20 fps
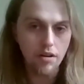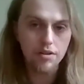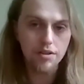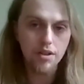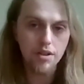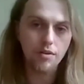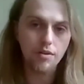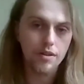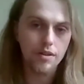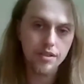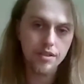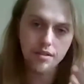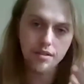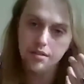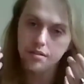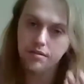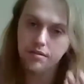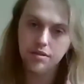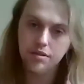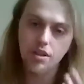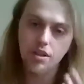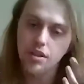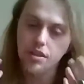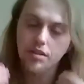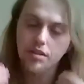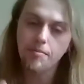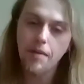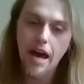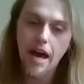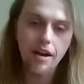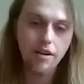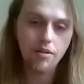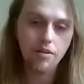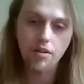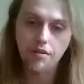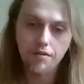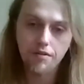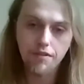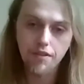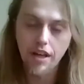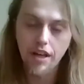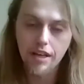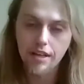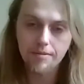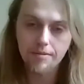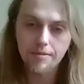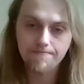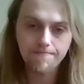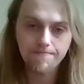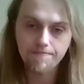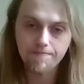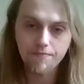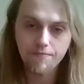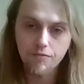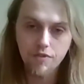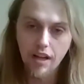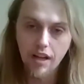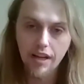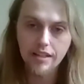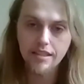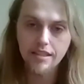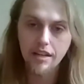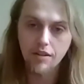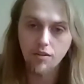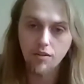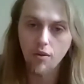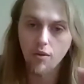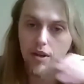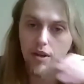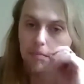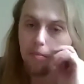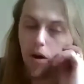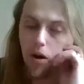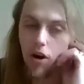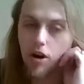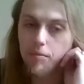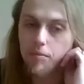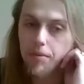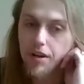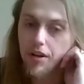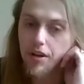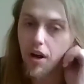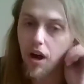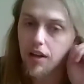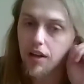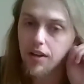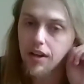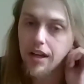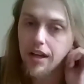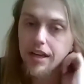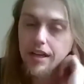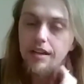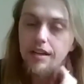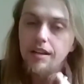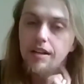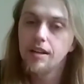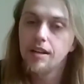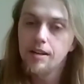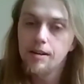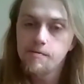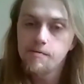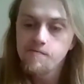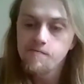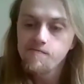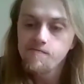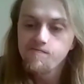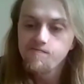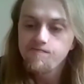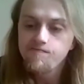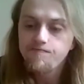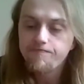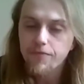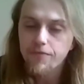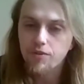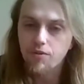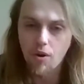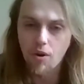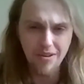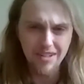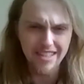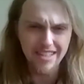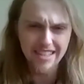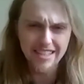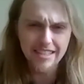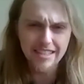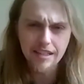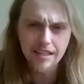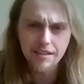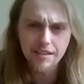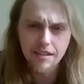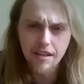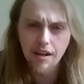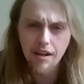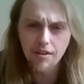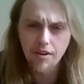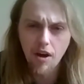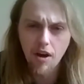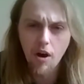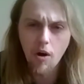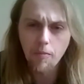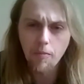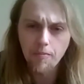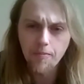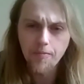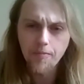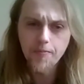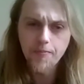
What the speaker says: So it's just a matter of like I said, growing apart, but not like growing distant. I don't know.